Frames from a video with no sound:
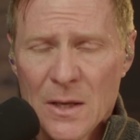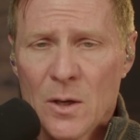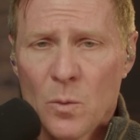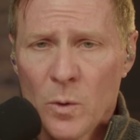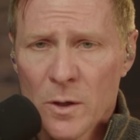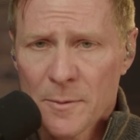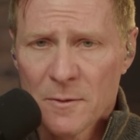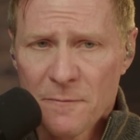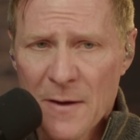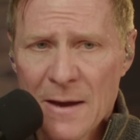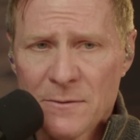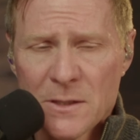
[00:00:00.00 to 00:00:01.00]
We're up to
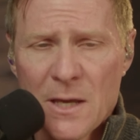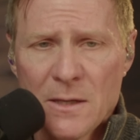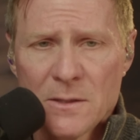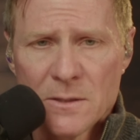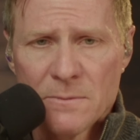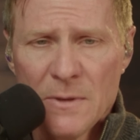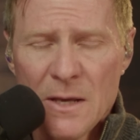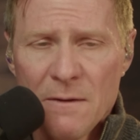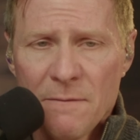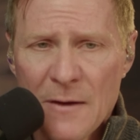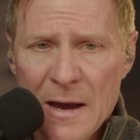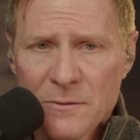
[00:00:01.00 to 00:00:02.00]
5 states.
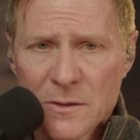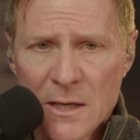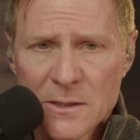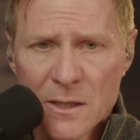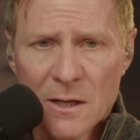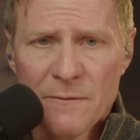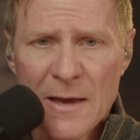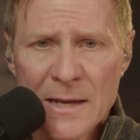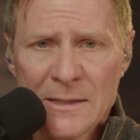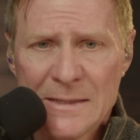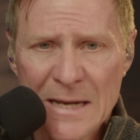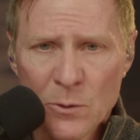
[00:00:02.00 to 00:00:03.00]
5 states that have
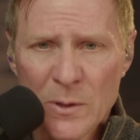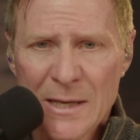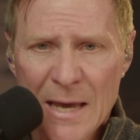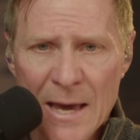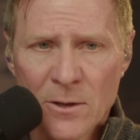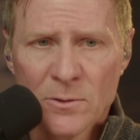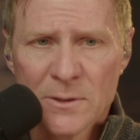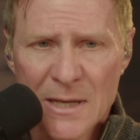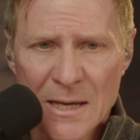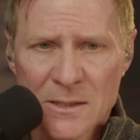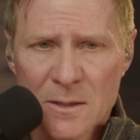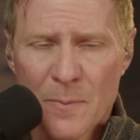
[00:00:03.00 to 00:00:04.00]
had dairy cattle
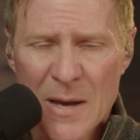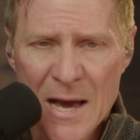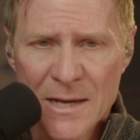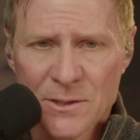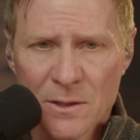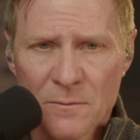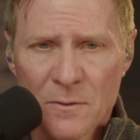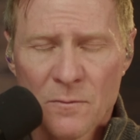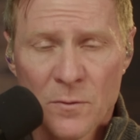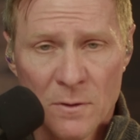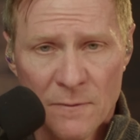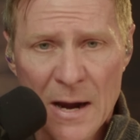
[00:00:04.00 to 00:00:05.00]
test positive
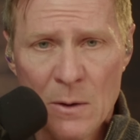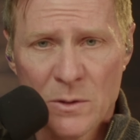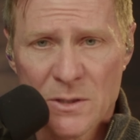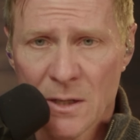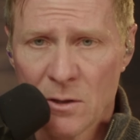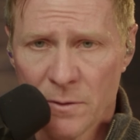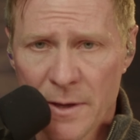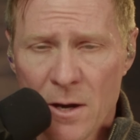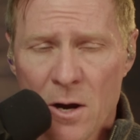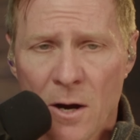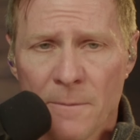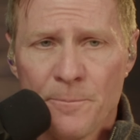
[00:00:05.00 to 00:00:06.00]
for the virus, and here they
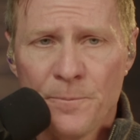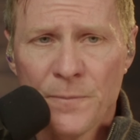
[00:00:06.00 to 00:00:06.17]
are.